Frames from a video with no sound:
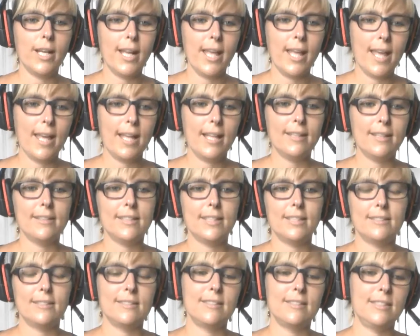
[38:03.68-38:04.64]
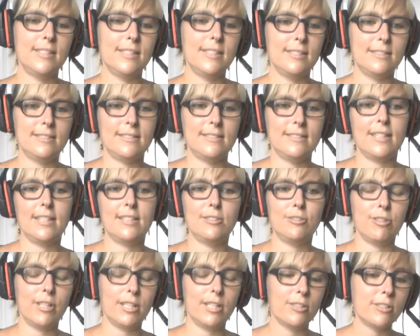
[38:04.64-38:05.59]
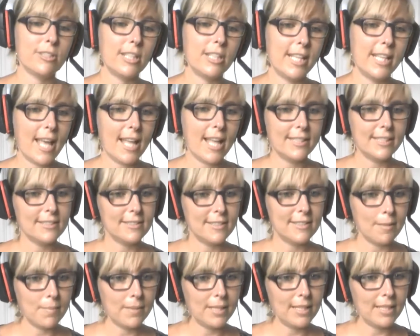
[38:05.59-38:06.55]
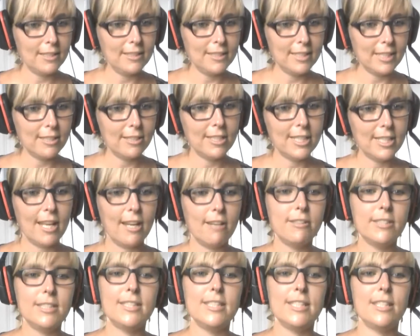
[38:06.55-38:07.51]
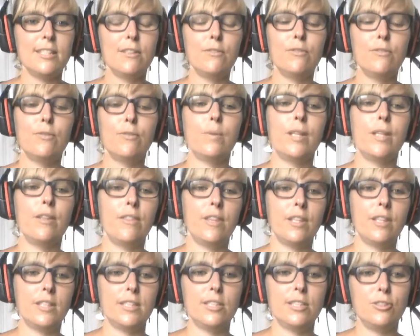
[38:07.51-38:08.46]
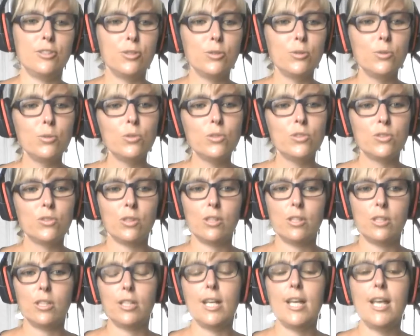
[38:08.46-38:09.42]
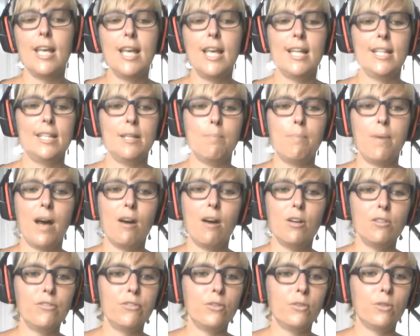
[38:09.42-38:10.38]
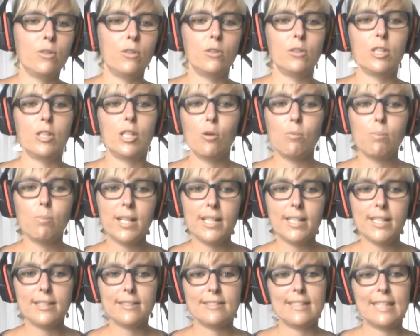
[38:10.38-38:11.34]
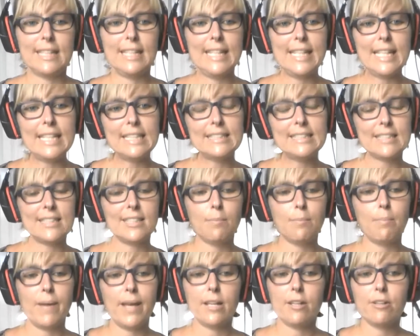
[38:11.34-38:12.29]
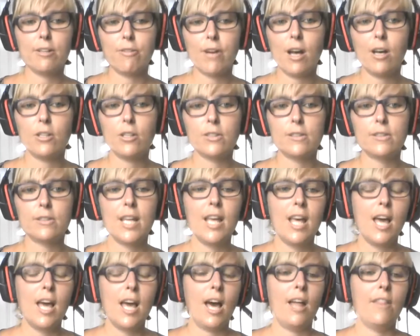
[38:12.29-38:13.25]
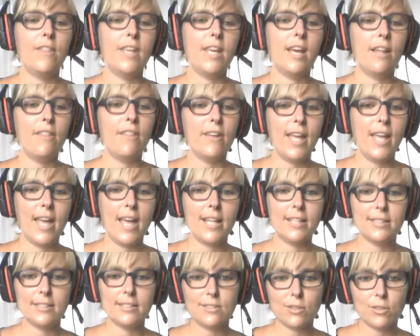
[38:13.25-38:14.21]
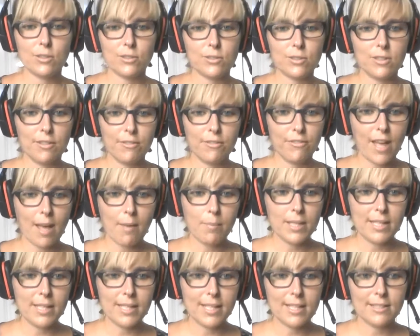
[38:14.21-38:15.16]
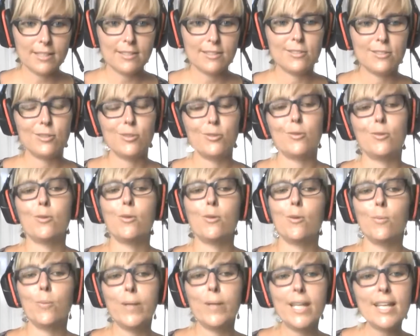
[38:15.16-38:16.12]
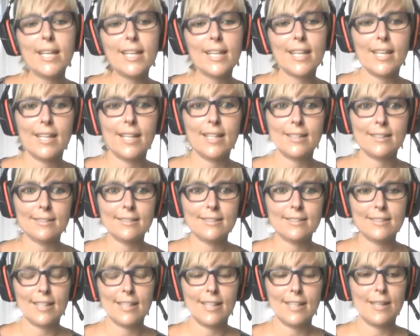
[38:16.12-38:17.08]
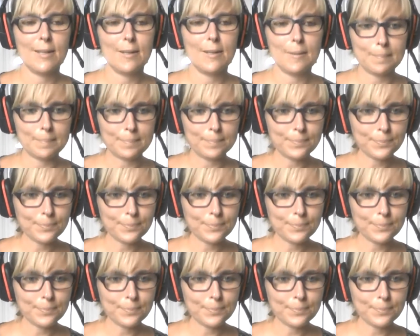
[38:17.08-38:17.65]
hand, it's this uh, structurally anti-Semitic narrative with the Jews or the powerful globalist elites in the background. On the other hand, it's also the feminists who weakened. Um,